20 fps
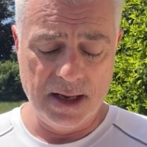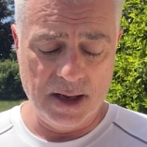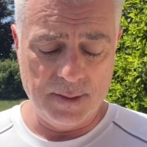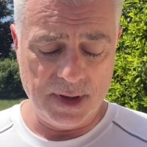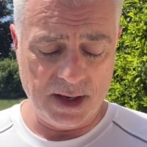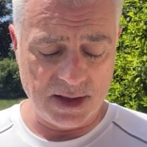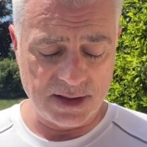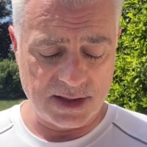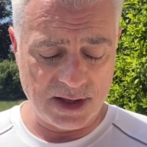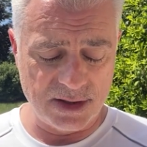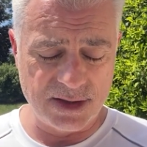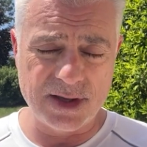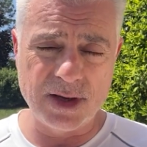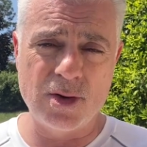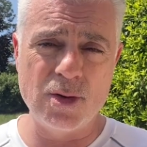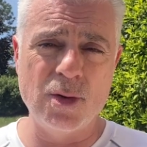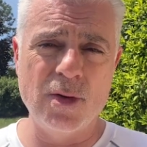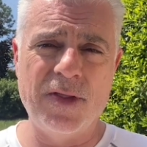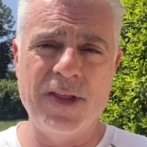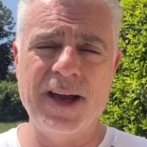Because here's the
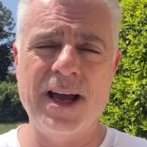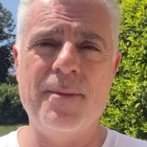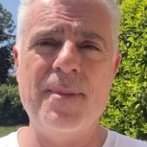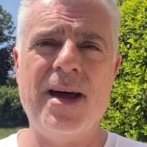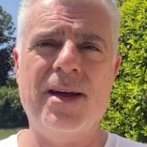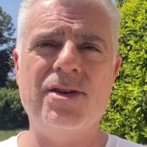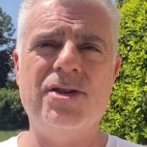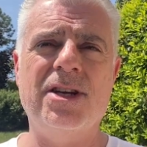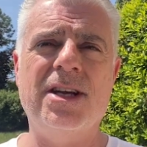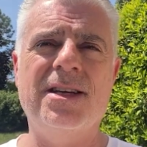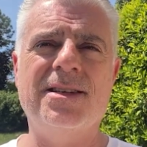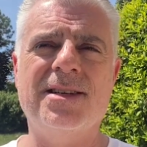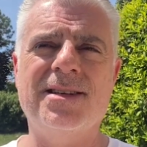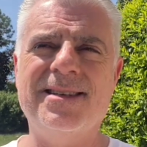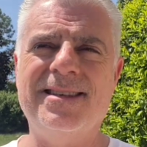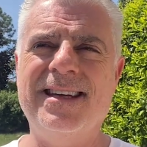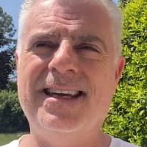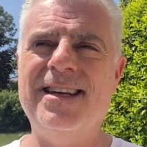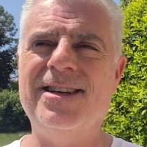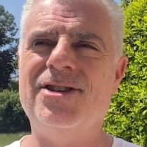cool thing about
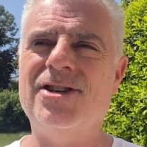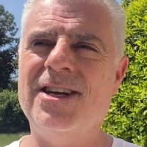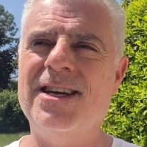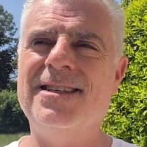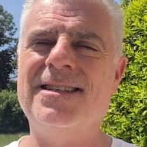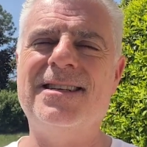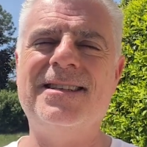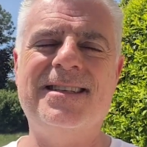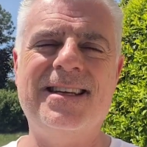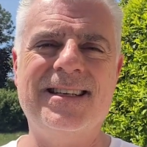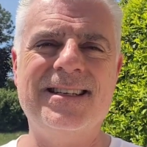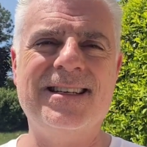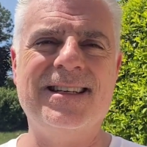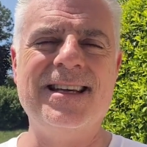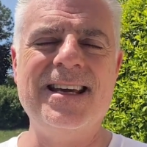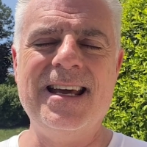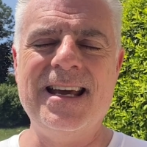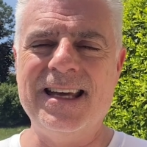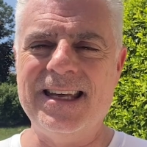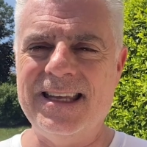Jesus. Jesus didn't
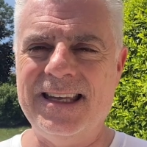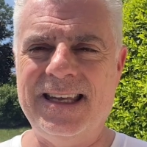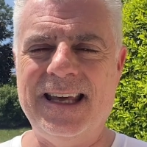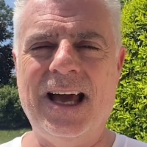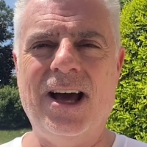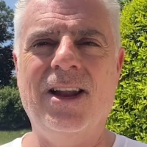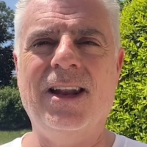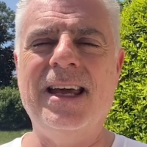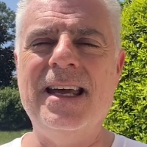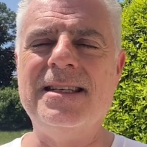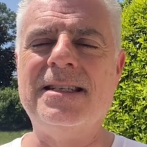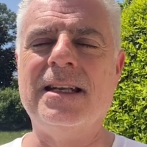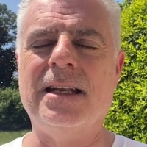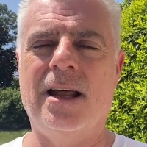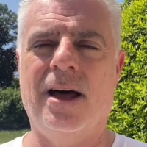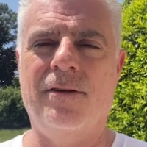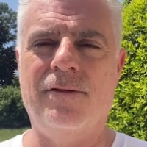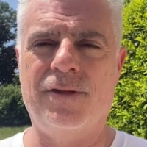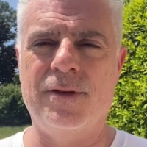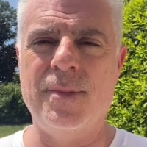yell his
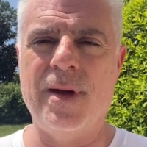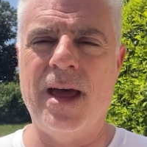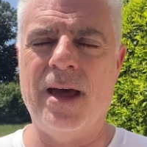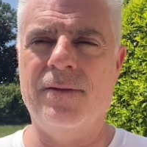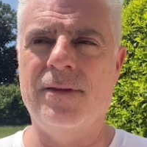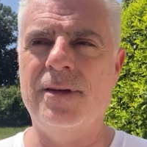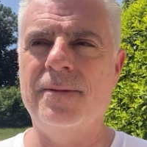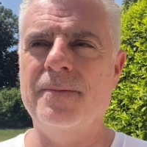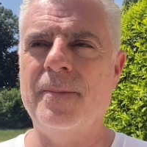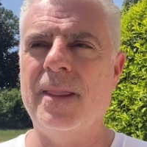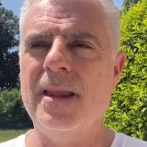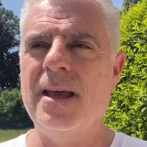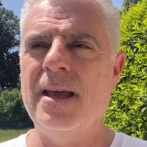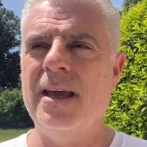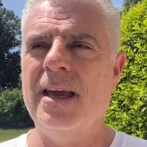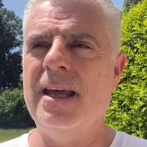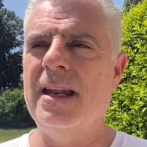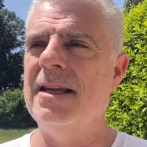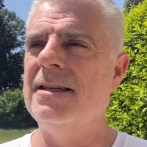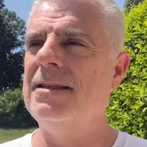love from heaven.
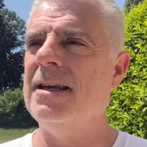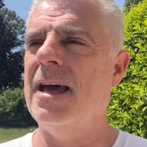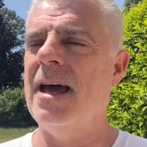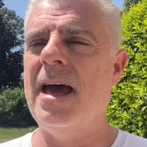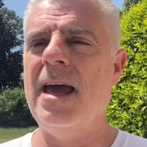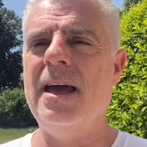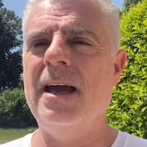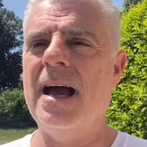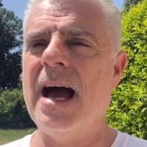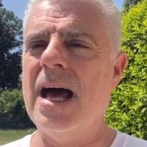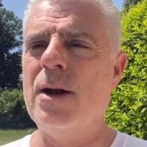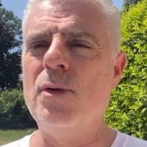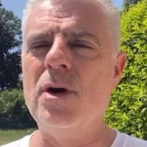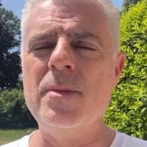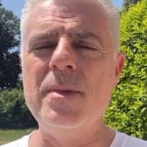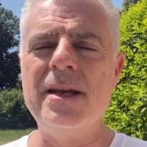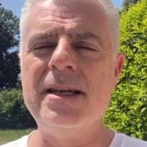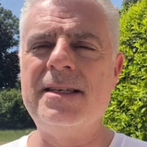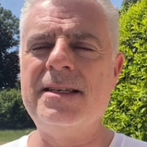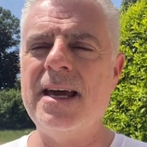He didn't say, hey, God
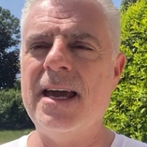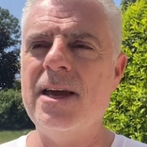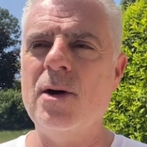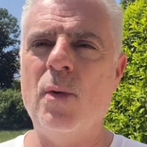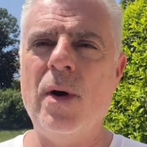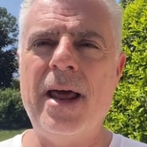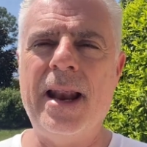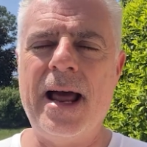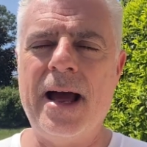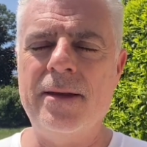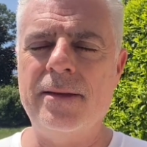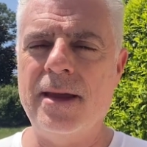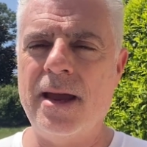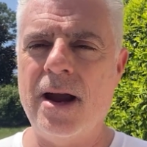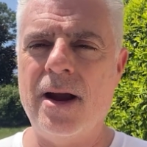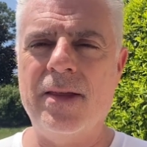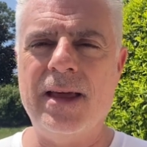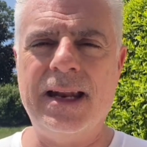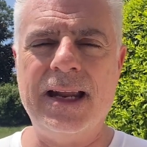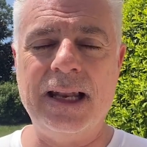wanted me to tell you way down
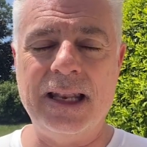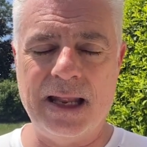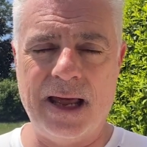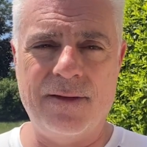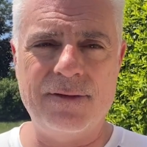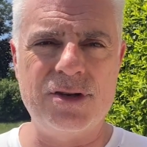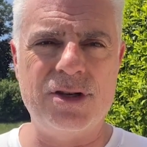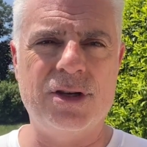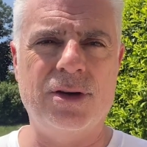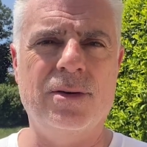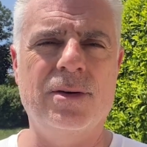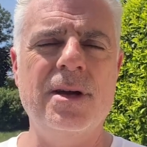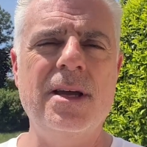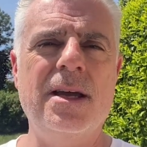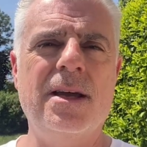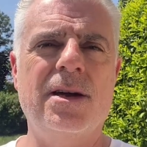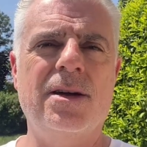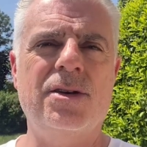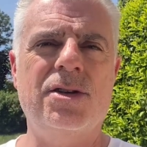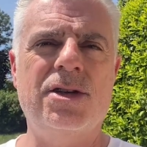there that he loves you.
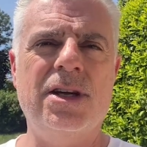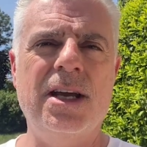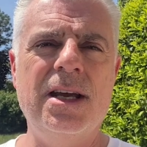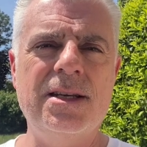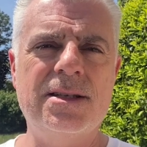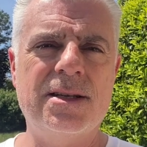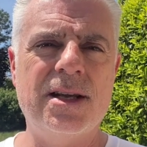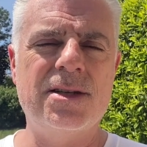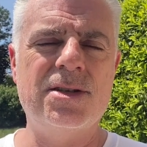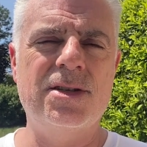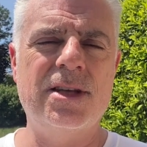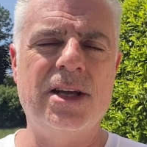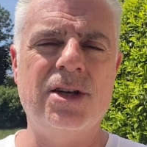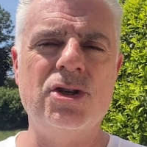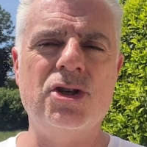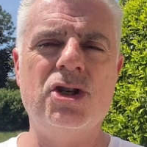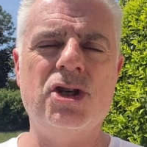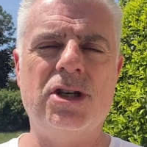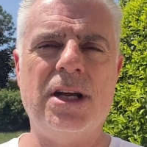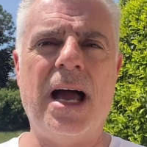Jesus
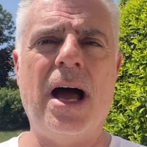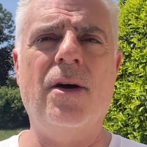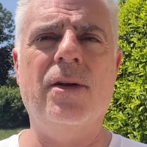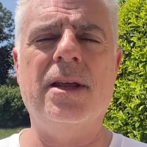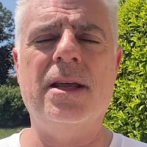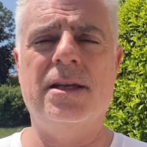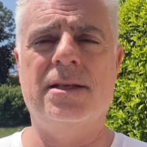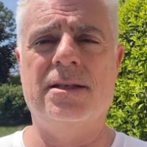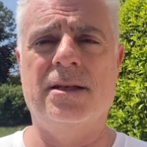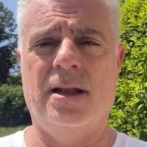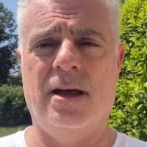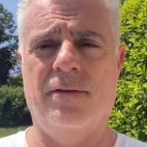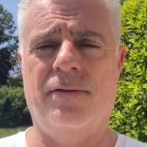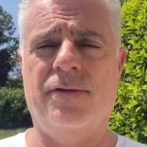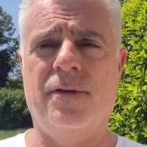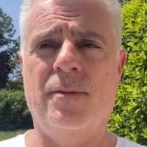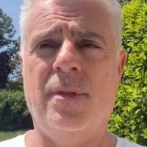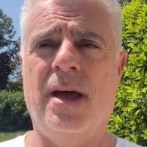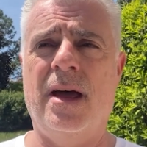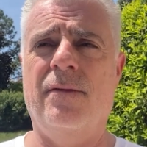didn't shout his love
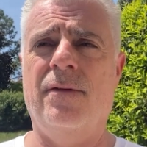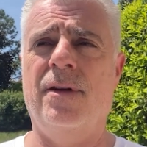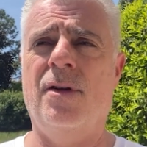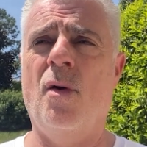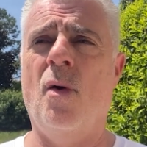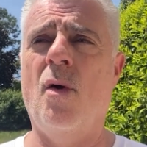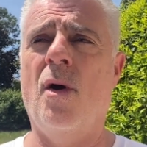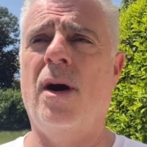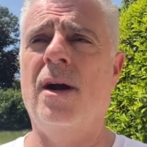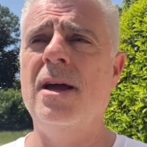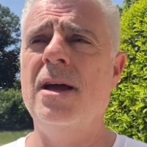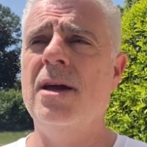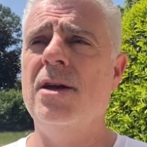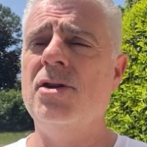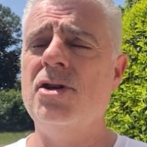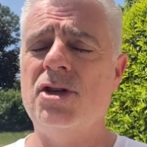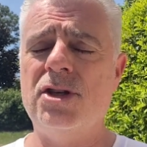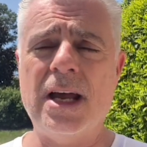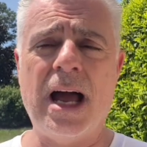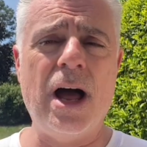from heaven or
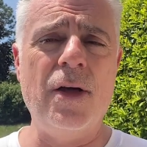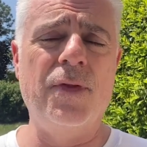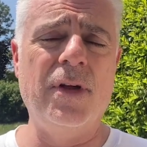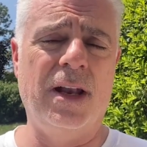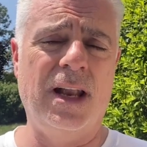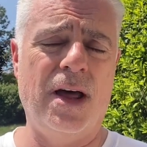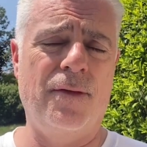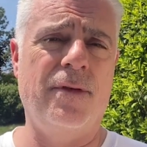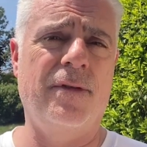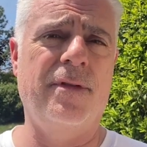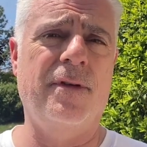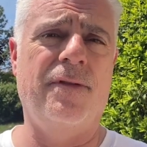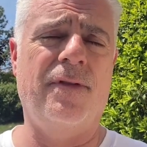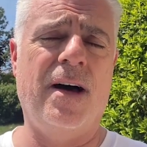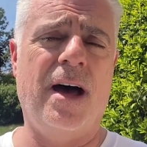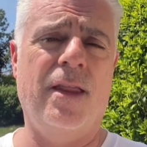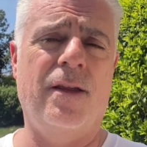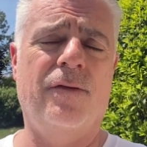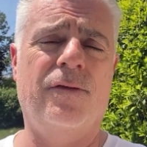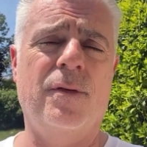shout the love of the
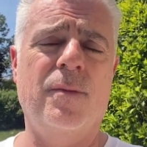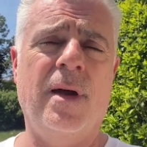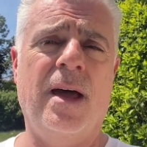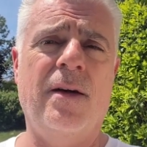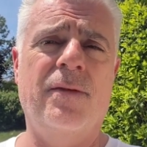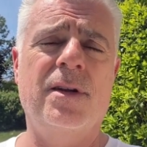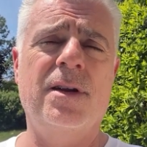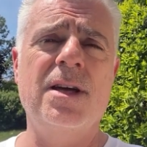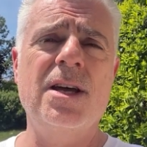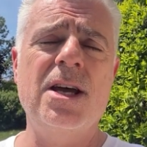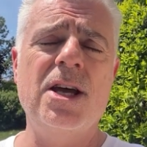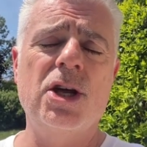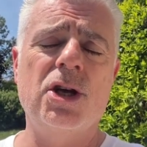Father from heaven.